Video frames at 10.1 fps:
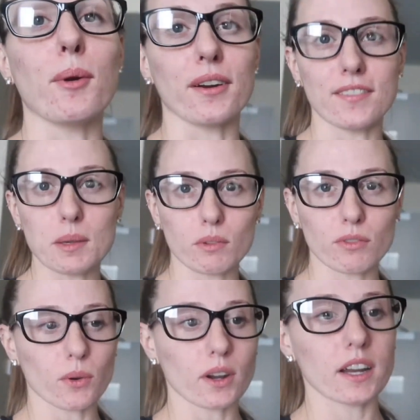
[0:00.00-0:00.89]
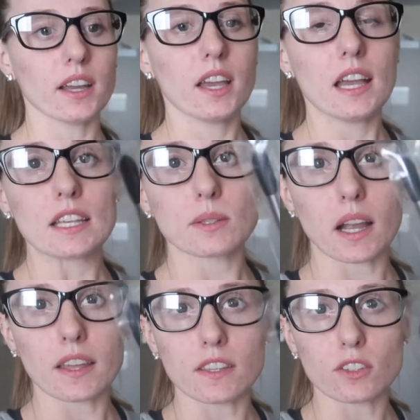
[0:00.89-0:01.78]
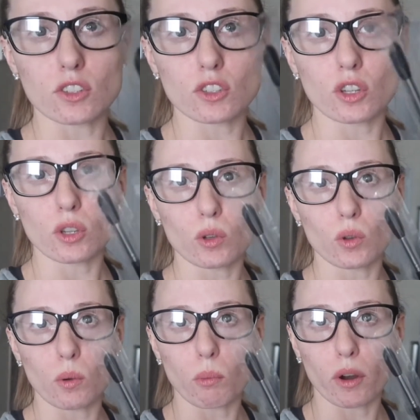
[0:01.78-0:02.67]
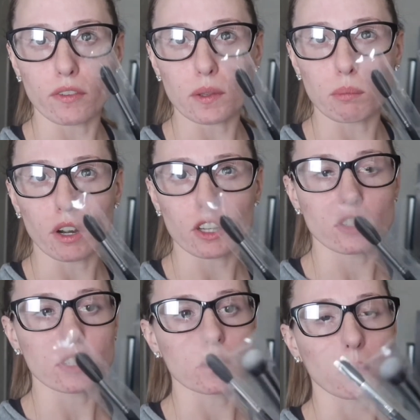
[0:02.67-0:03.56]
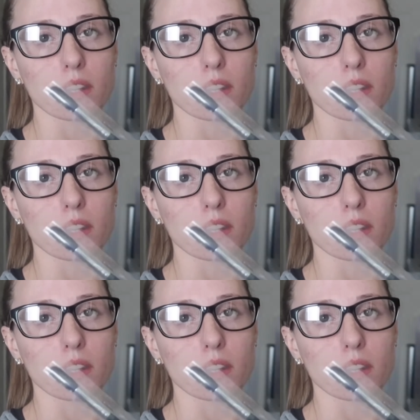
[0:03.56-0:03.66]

Morphe before. So I got these two Morphe brushes.